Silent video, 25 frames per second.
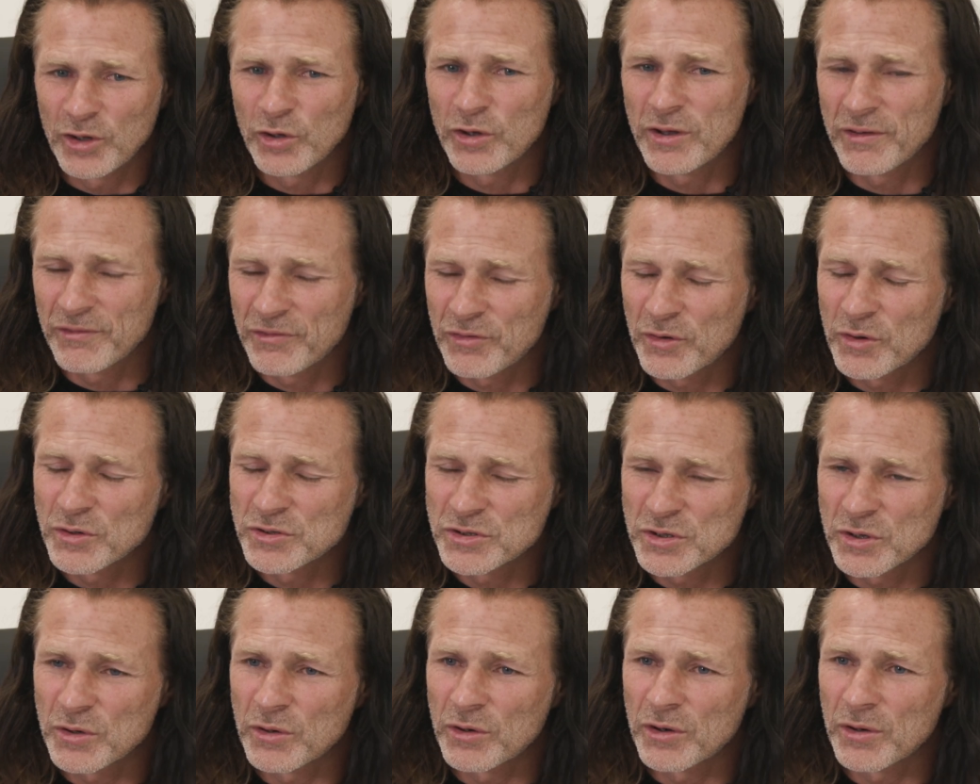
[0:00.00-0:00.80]
looking
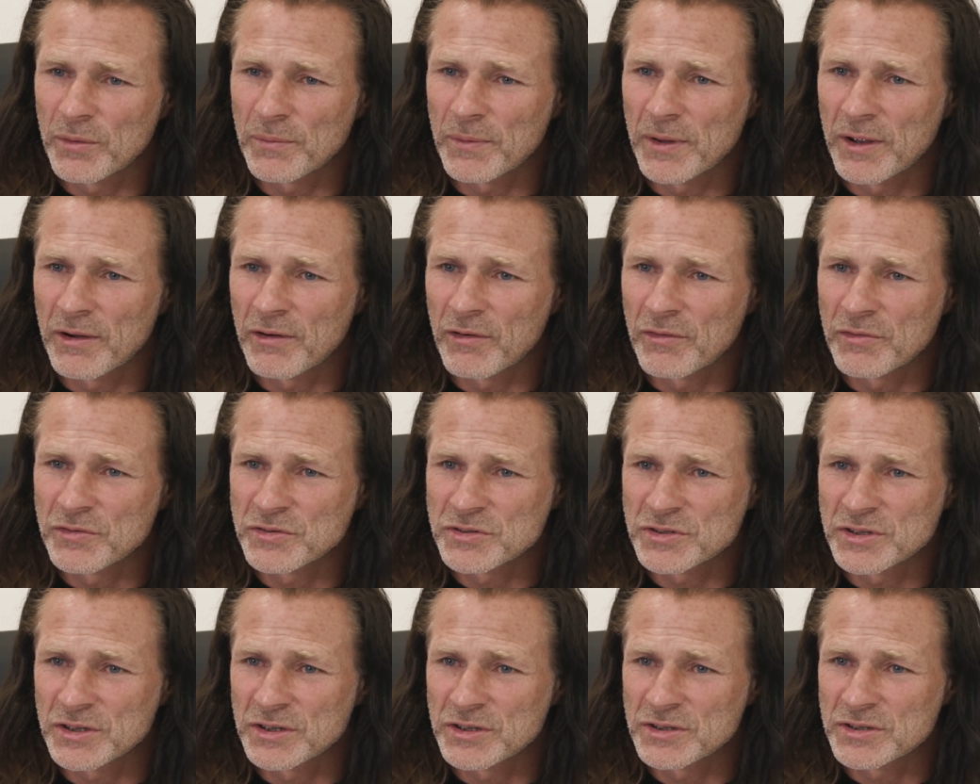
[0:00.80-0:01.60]
forward to going up there.
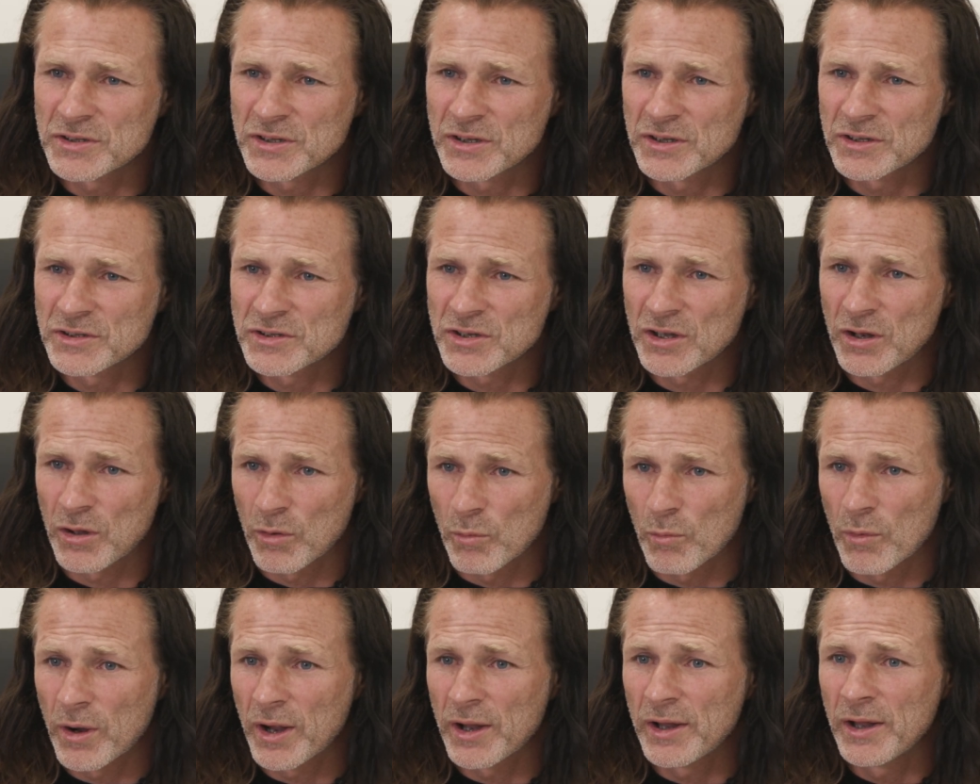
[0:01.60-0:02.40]
Obviously, it's a
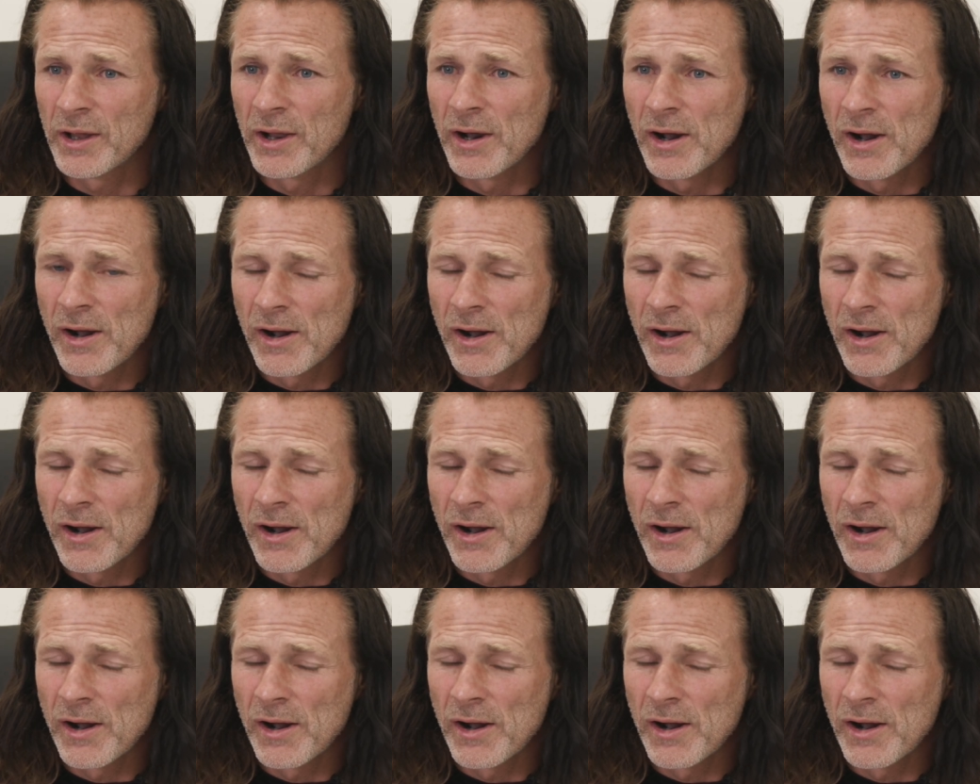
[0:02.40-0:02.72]
long way.